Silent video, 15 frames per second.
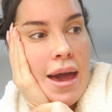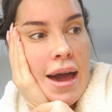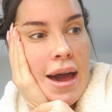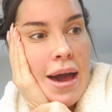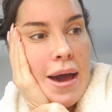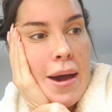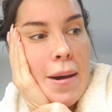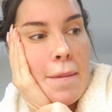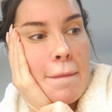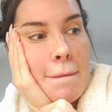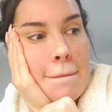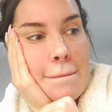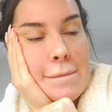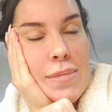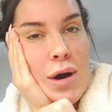
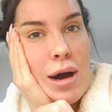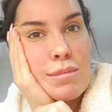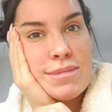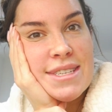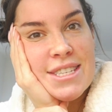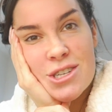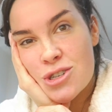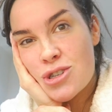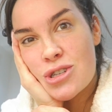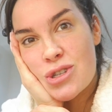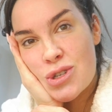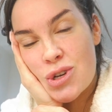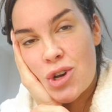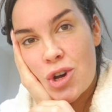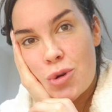but I'm still not
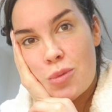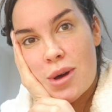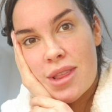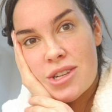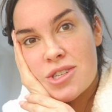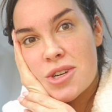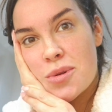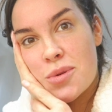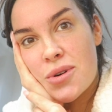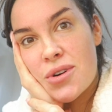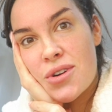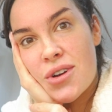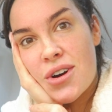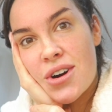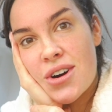certain whether to
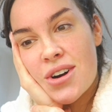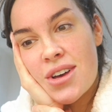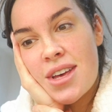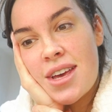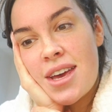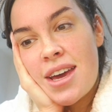or not.